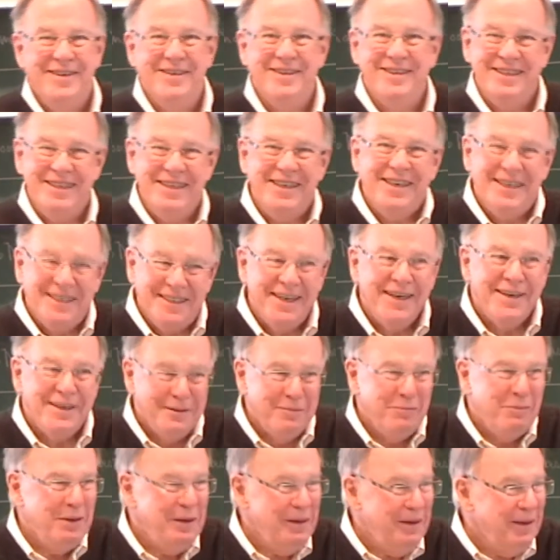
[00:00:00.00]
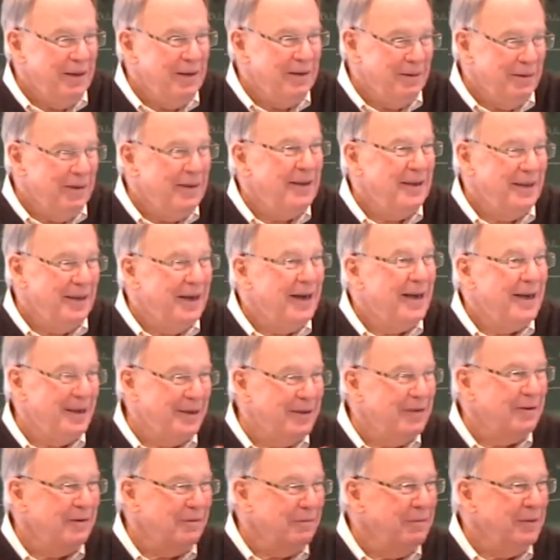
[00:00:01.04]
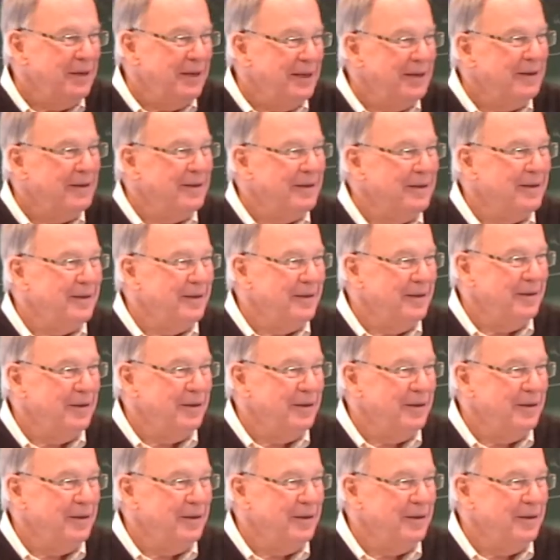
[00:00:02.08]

you see, that could be, uh, I could have made a,